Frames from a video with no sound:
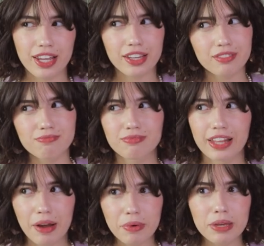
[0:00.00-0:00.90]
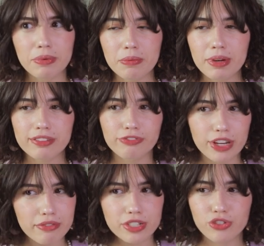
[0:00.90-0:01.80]
like that might be my
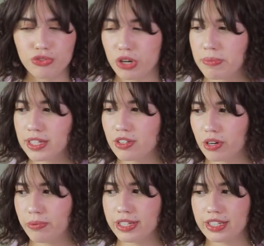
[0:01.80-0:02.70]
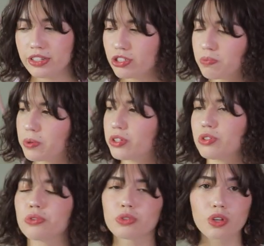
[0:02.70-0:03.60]
favorite streaming service. They just
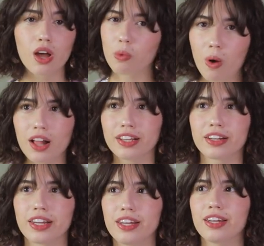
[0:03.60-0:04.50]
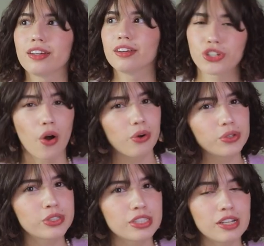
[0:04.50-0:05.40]
produce quality
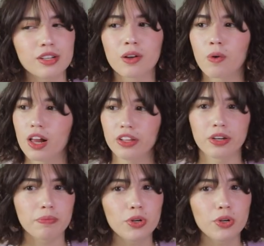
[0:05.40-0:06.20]
shows, quality